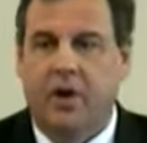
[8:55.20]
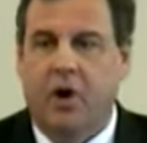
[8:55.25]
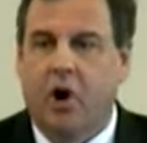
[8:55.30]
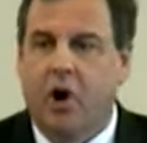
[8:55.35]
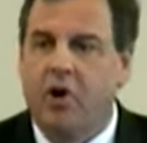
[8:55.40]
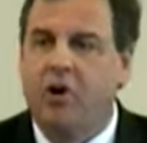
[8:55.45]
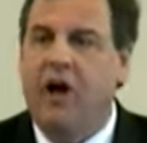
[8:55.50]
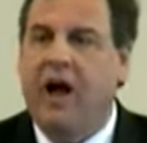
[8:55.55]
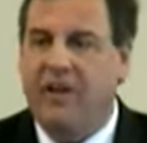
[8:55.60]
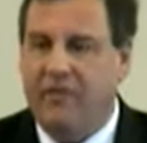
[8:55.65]

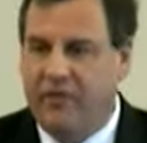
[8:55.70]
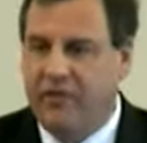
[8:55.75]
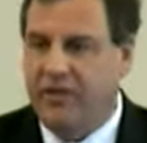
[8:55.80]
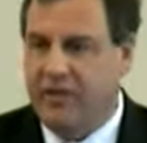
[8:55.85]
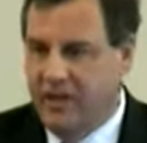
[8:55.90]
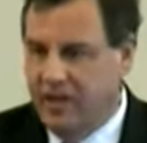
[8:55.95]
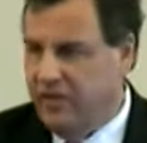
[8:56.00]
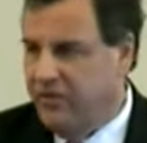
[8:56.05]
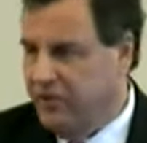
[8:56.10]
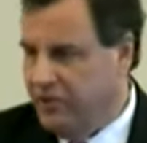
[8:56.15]
Her life is
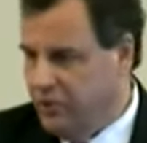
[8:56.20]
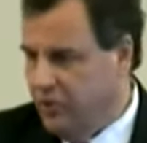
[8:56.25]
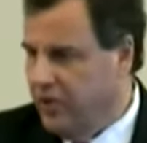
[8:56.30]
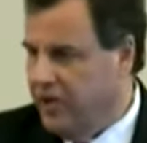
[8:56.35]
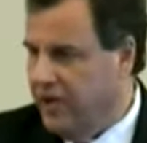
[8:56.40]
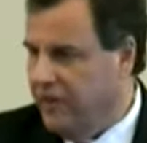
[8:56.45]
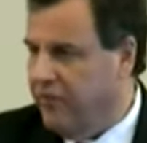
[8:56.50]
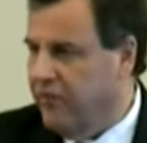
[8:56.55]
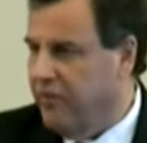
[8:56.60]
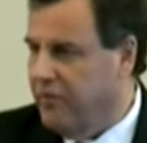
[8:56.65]
an individual
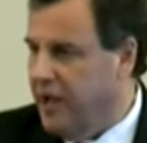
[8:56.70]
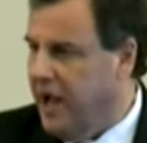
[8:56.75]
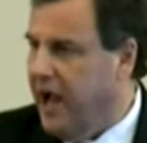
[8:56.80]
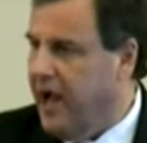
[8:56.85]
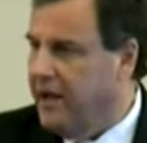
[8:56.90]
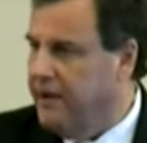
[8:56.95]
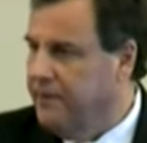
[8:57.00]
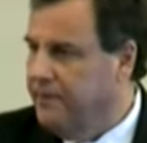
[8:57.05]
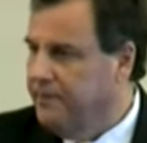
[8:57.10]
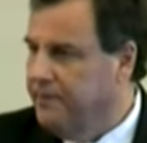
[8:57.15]
gift from
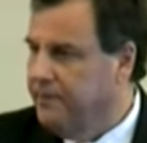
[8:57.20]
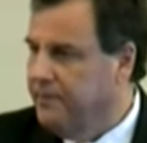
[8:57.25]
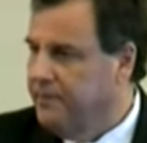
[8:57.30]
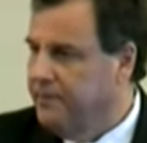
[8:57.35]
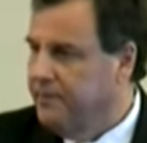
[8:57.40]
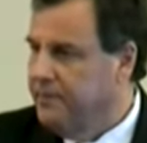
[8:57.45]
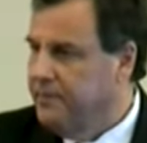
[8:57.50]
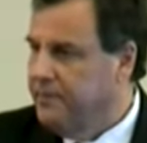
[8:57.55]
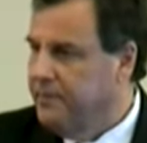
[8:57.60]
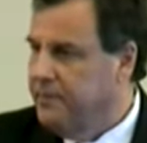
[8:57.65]
God.
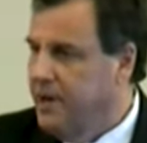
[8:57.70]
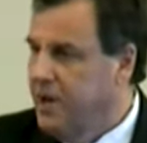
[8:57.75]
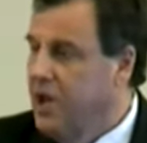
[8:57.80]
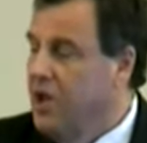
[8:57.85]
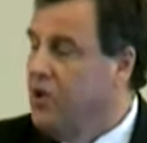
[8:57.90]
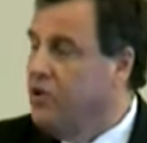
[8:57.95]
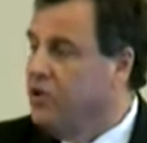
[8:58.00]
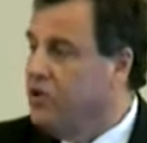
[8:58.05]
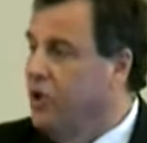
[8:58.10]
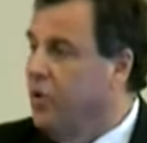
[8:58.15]

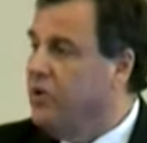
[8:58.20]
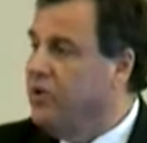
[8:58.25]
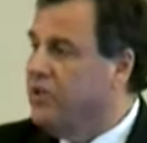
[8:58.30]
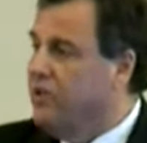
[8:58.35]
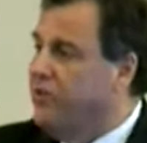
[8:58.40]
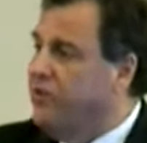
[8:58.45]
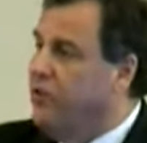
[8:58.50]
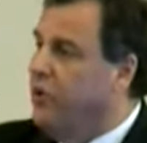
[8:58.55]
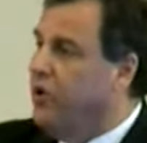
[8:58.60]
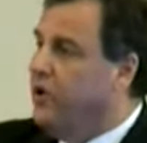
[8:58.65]
So is
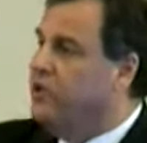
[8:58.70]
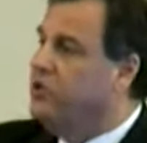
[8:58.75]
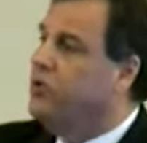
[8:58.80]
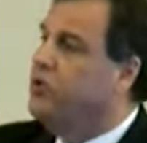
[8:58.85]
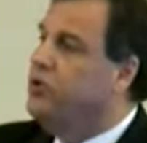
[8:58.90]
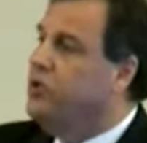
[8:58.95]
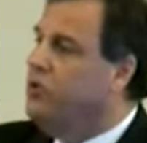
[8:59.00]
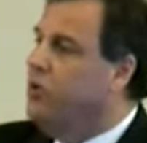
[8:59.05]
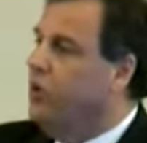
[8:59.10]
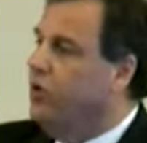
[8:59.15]
the
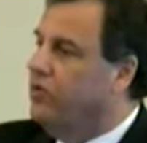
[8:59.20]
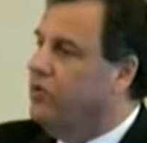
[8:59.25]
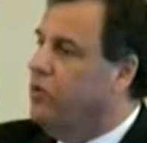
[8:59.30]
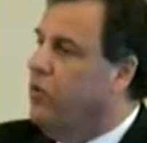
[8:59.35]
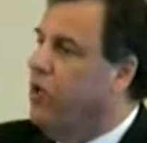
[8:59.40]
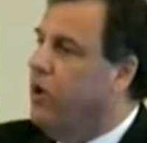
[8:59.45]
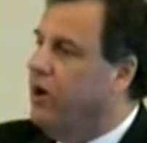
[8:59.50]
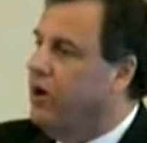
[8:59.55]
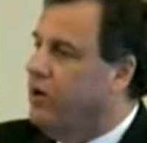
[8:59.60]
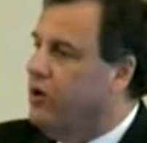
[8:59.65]
42-year-old
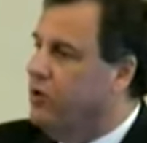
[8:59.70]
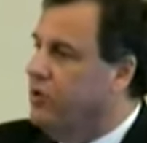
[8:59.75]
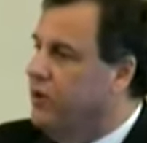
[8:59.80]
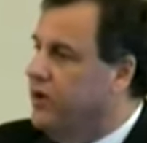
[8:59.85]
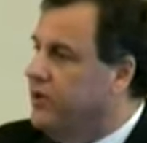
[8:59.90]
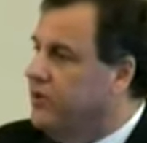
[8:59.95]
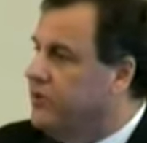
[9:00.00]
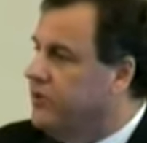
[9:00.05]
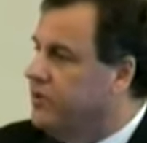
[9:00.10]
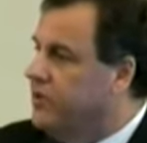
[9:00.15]
lawyer who
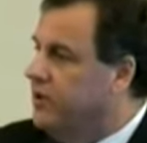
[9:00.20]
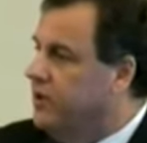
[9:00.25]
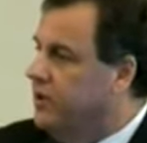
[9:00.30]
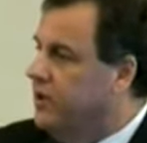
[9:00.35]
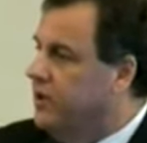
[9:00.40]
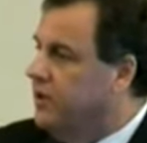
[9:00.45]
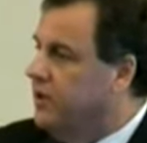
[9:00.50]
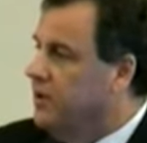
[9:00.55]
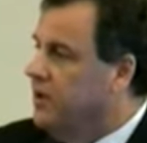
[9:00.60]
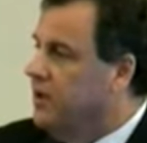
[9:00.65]
is
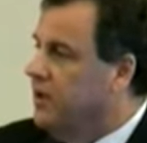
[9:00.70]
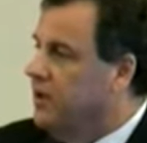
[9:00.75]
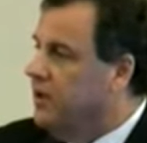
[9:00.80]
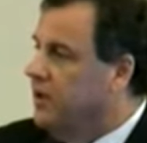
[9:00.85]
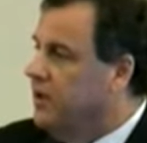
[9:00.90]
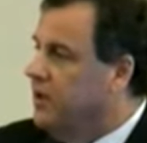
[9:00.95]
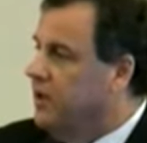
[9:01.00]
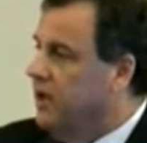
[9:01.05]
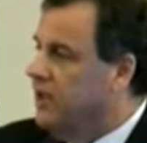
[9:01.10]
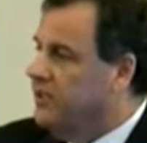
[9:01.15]

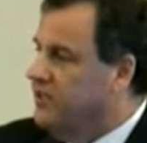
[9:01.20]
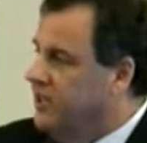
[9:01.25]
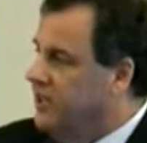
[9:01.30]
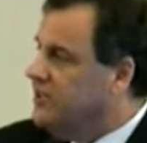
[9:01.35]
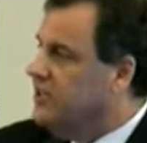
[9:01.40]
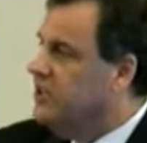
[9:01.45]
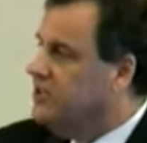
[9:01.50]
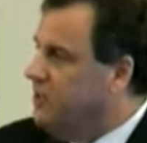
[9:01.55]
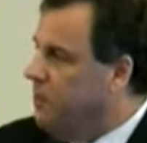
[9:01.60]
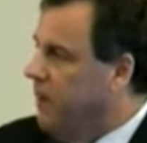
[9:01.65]

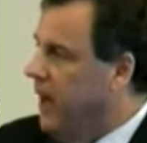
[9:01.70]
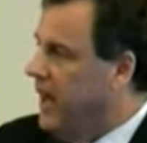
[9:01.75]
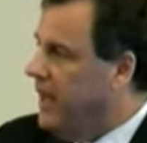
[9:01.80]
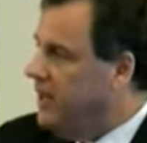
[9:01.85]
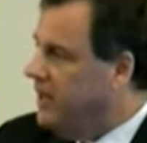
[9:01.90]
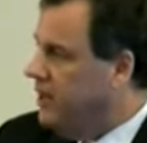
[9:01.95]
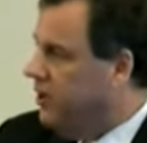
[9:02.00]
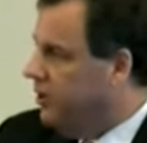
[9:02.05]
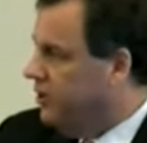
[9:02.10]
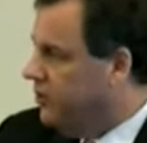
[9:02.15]
addicted to
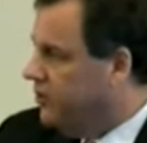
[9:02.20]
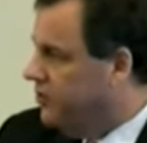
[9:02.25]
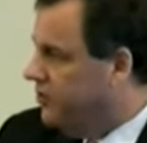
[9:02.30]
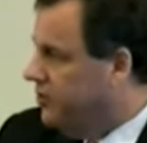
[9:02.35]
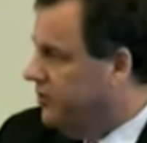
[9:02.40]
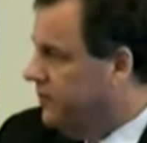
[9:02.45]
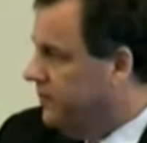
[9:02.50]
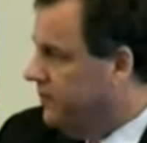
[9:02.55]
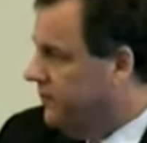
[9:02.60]
painkillers